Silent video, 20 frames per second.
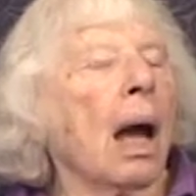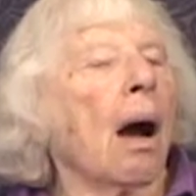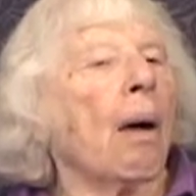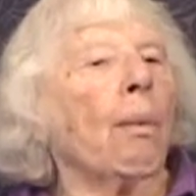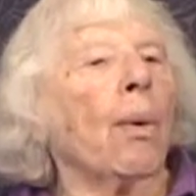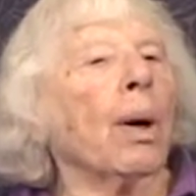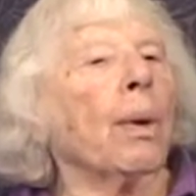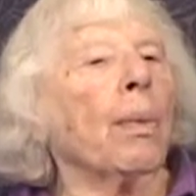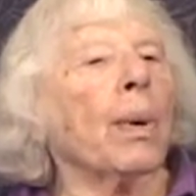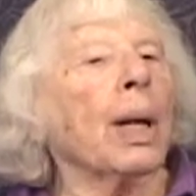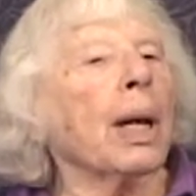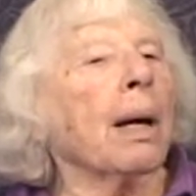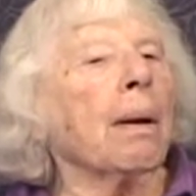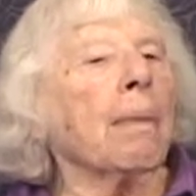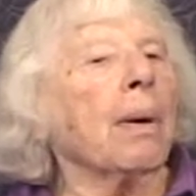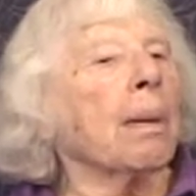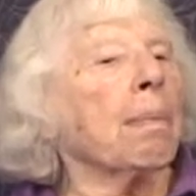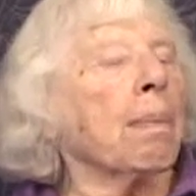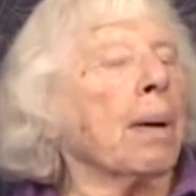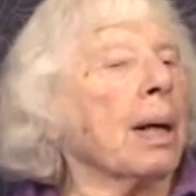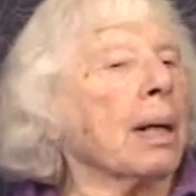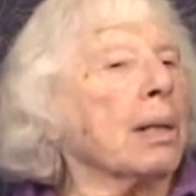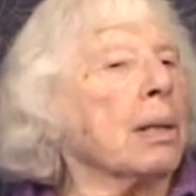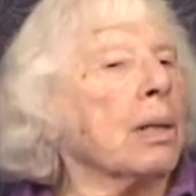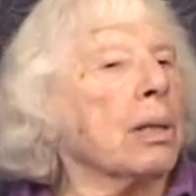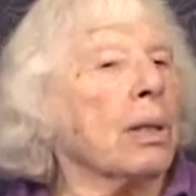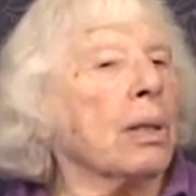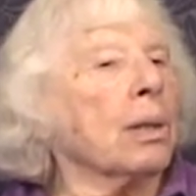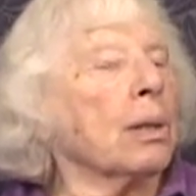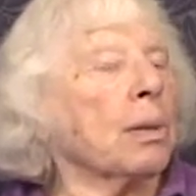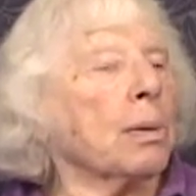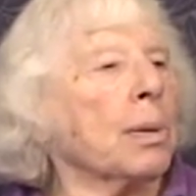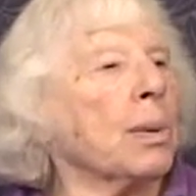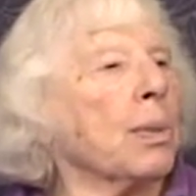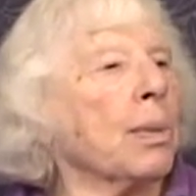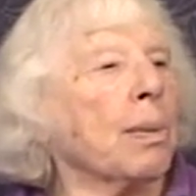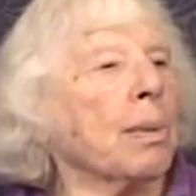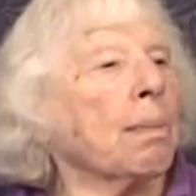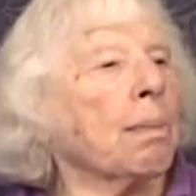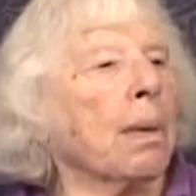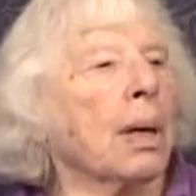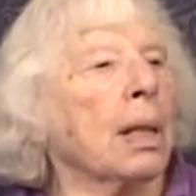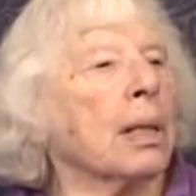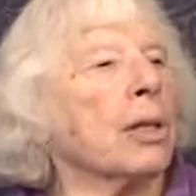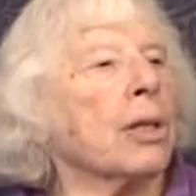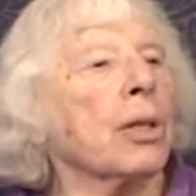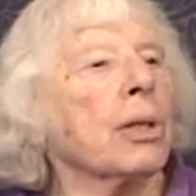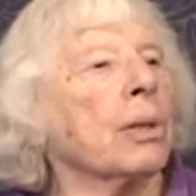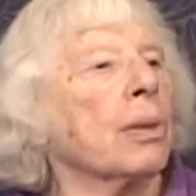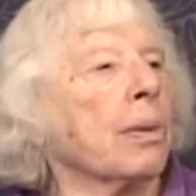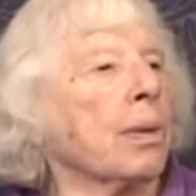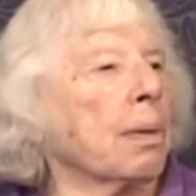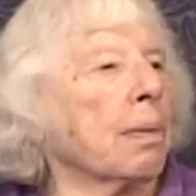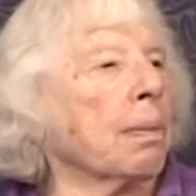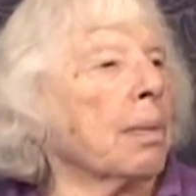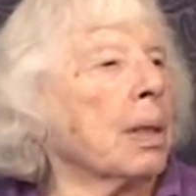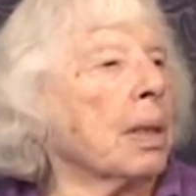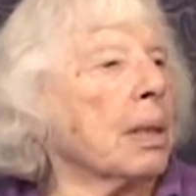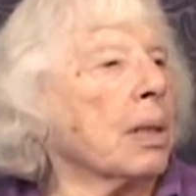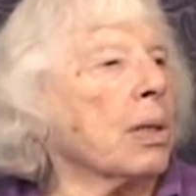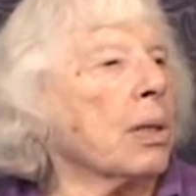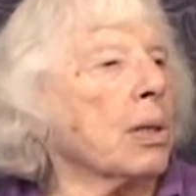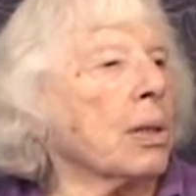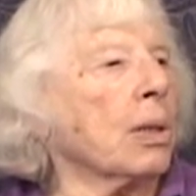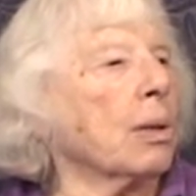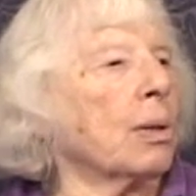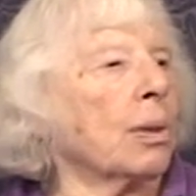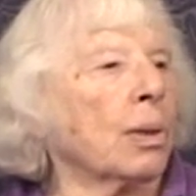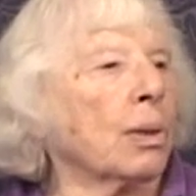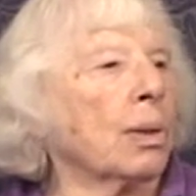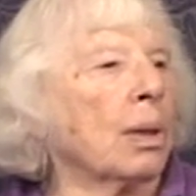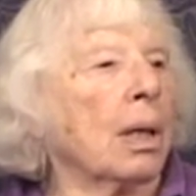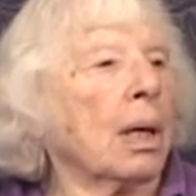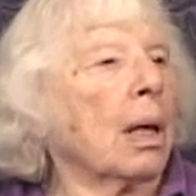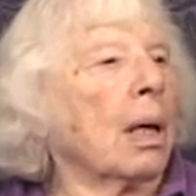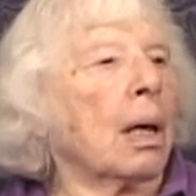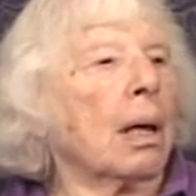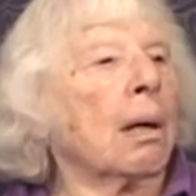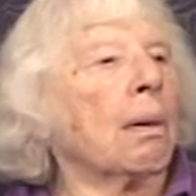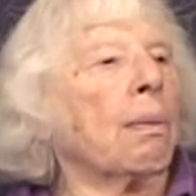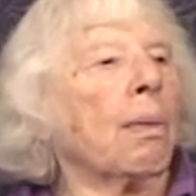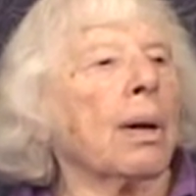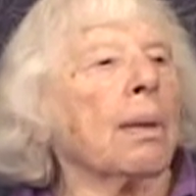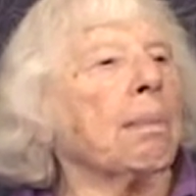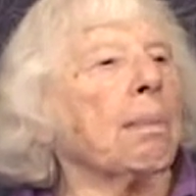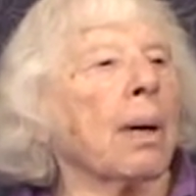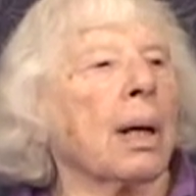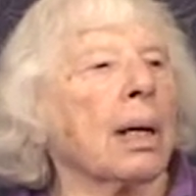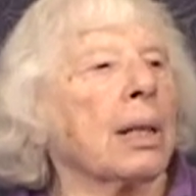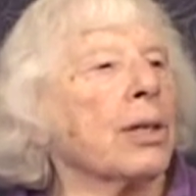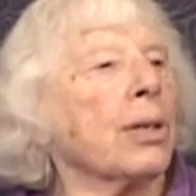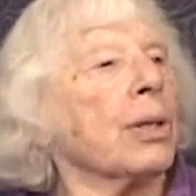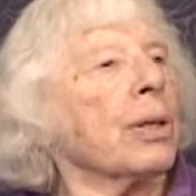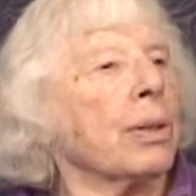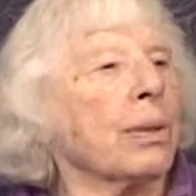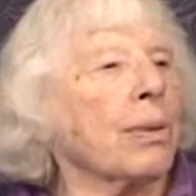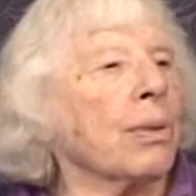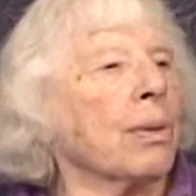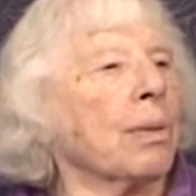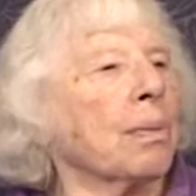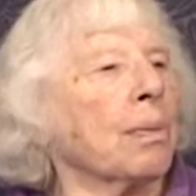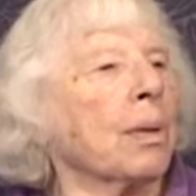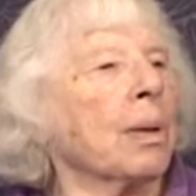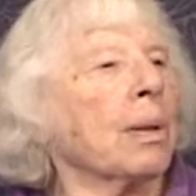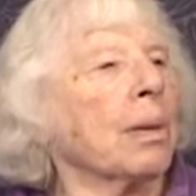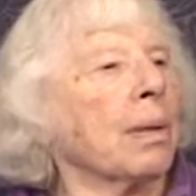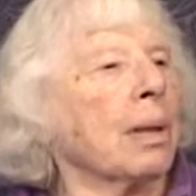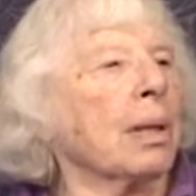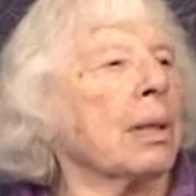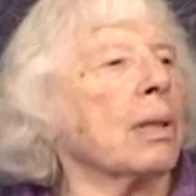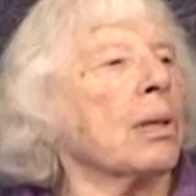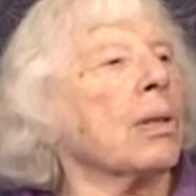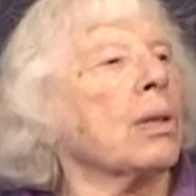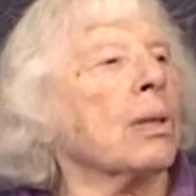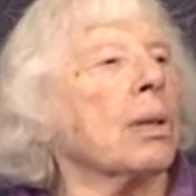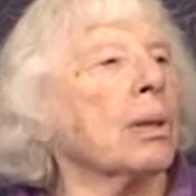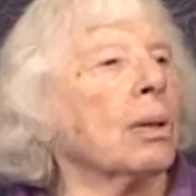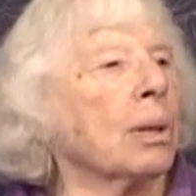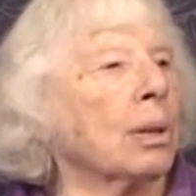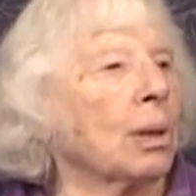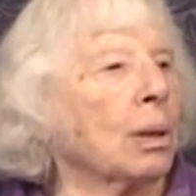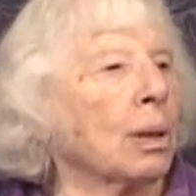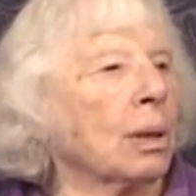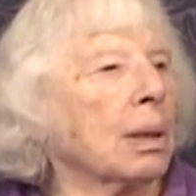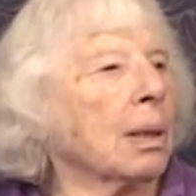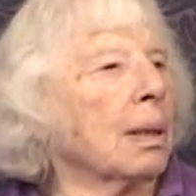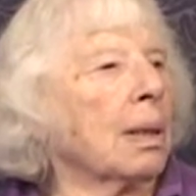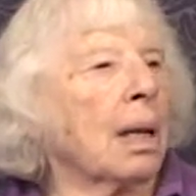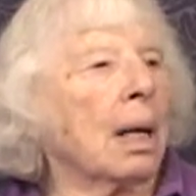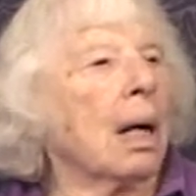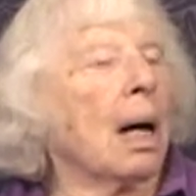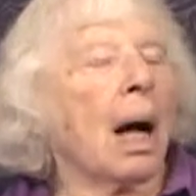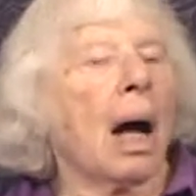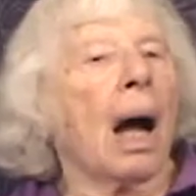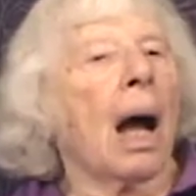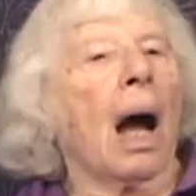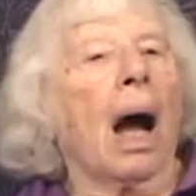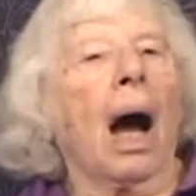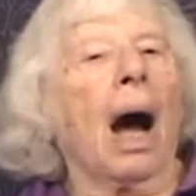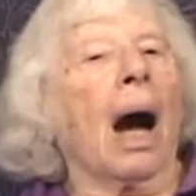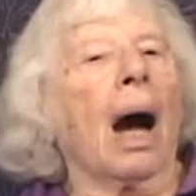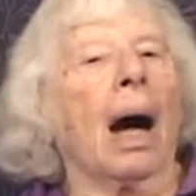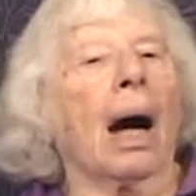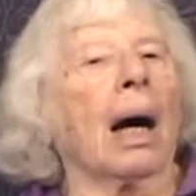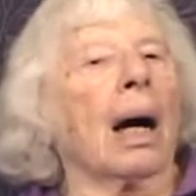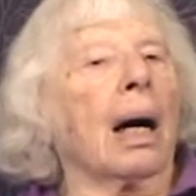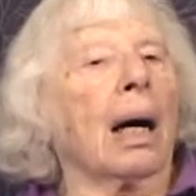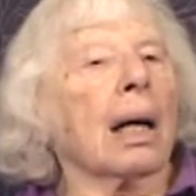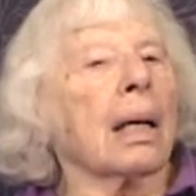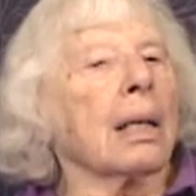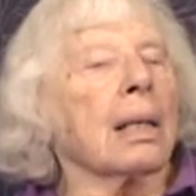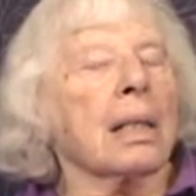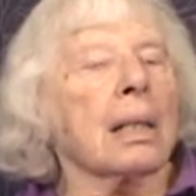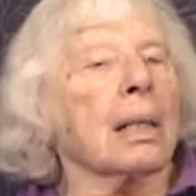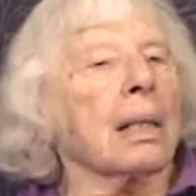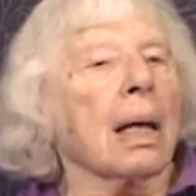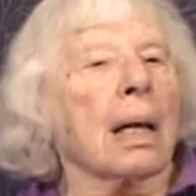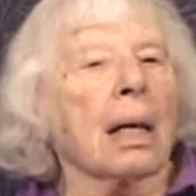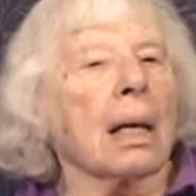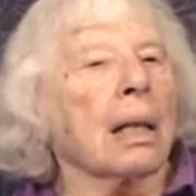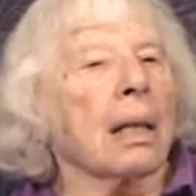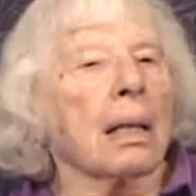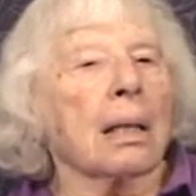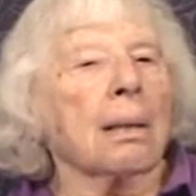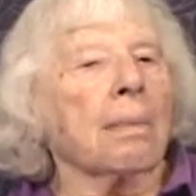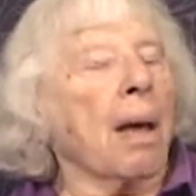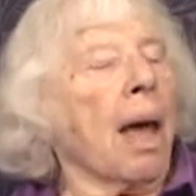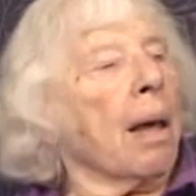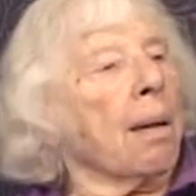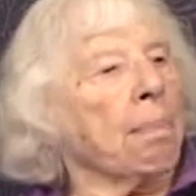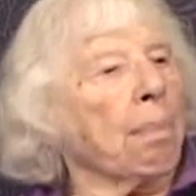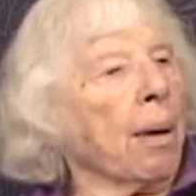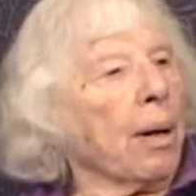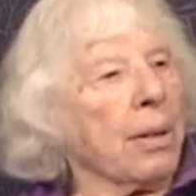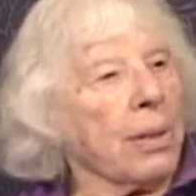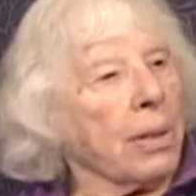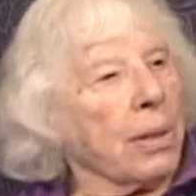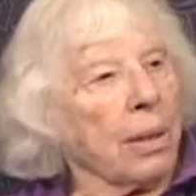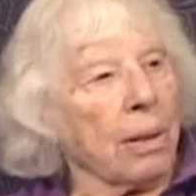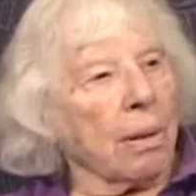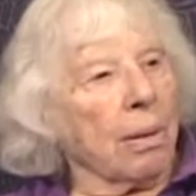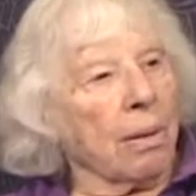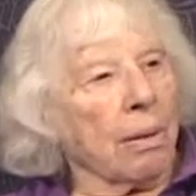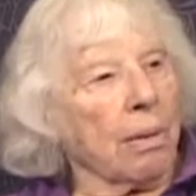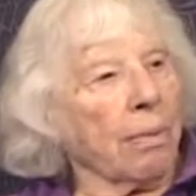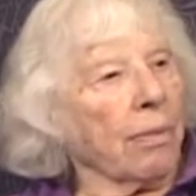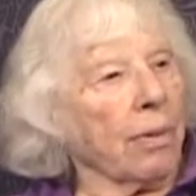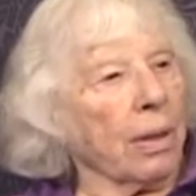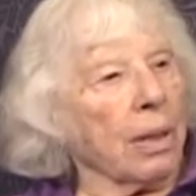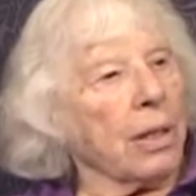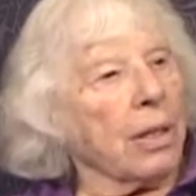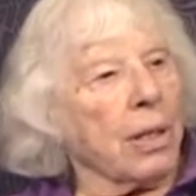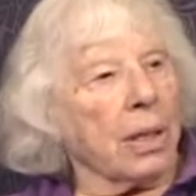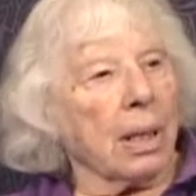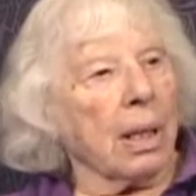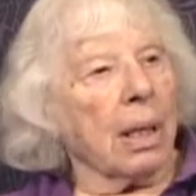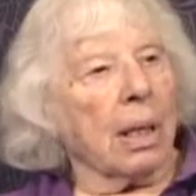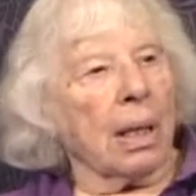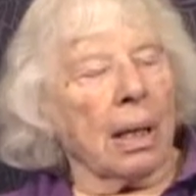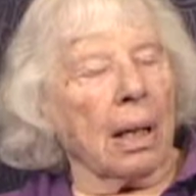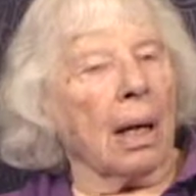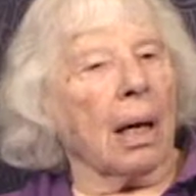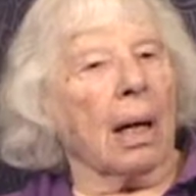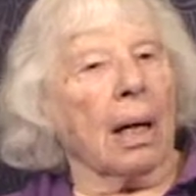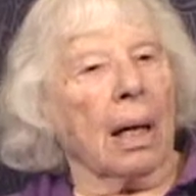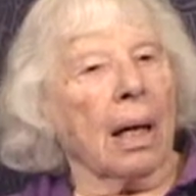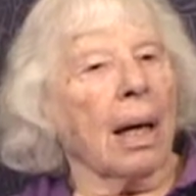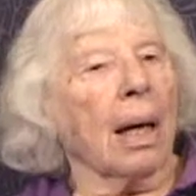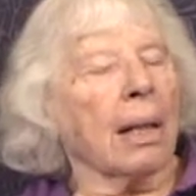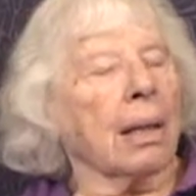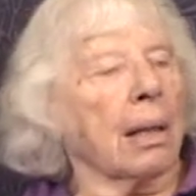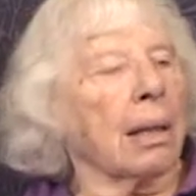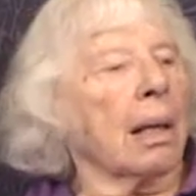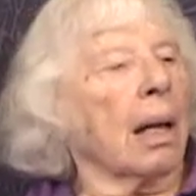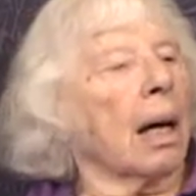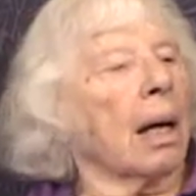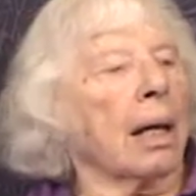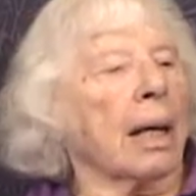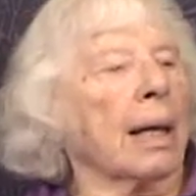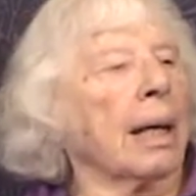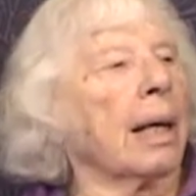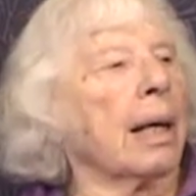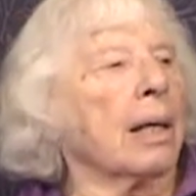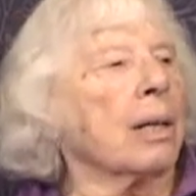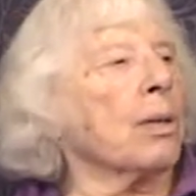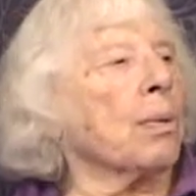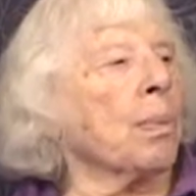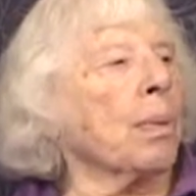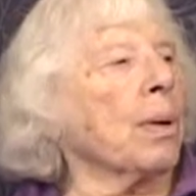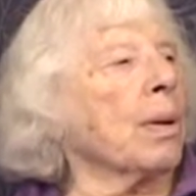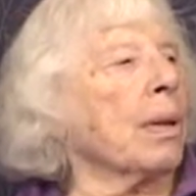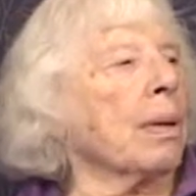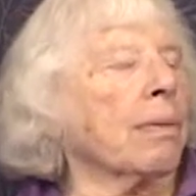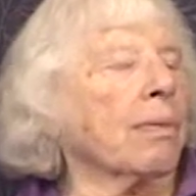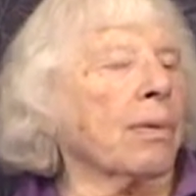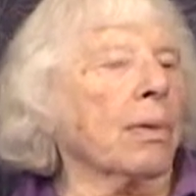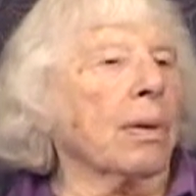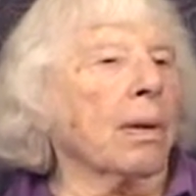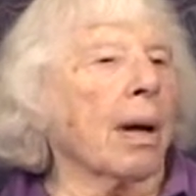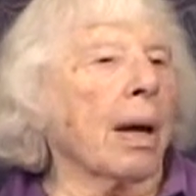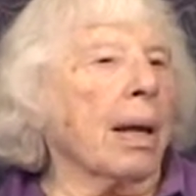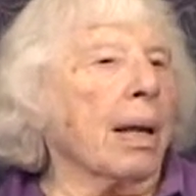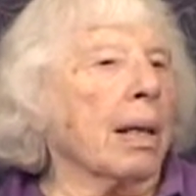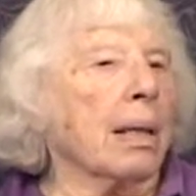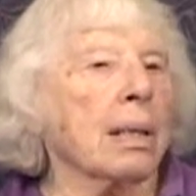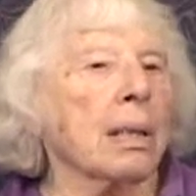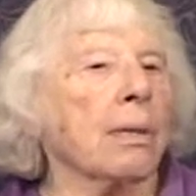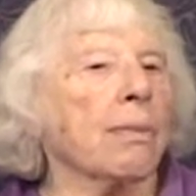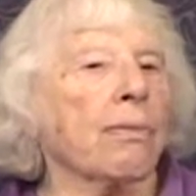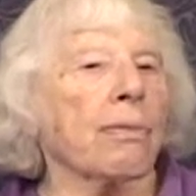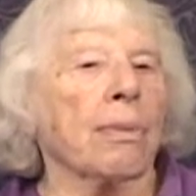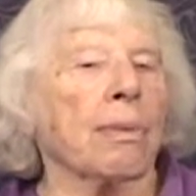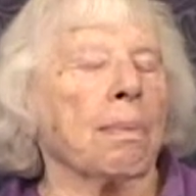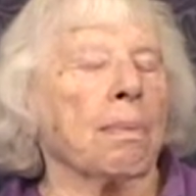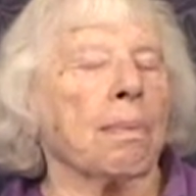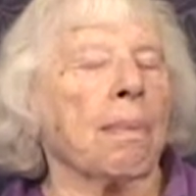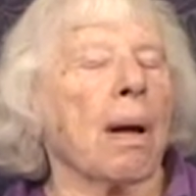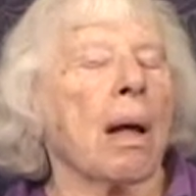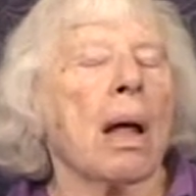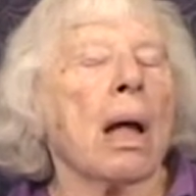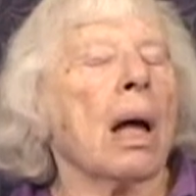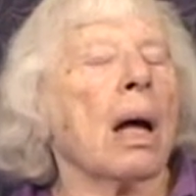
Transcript: Well, so when I went back to school was when my children went to school. When my children were in school, I started at Boston University. I had a year's worth of credits from